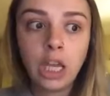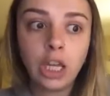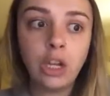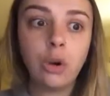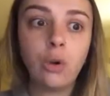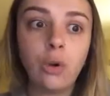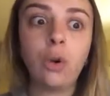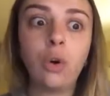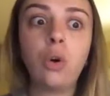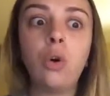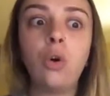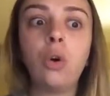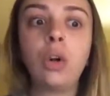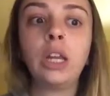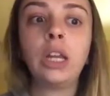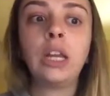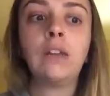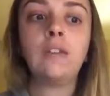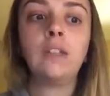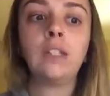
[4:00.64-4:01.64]
Nicole
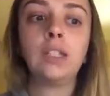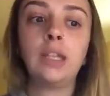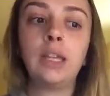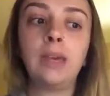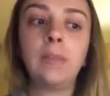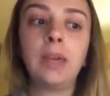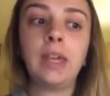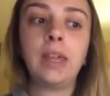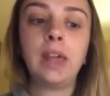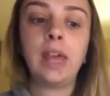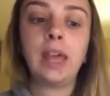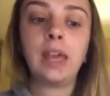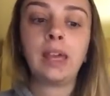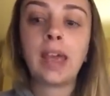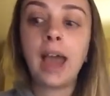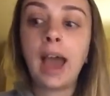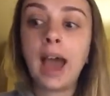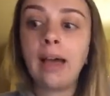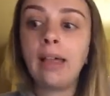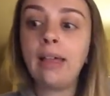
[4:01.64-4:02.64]
could easily be like,
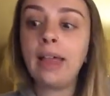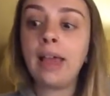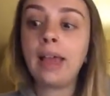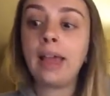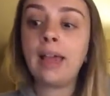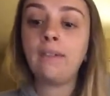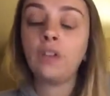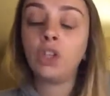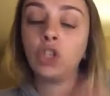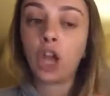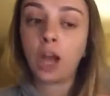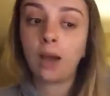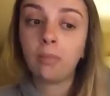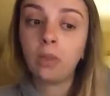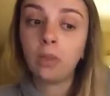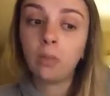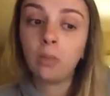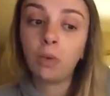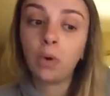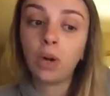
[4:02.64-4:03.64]
yeah, like I have a job
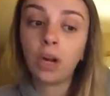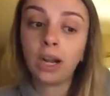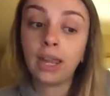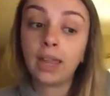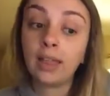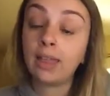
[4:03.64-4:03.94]
in the morning,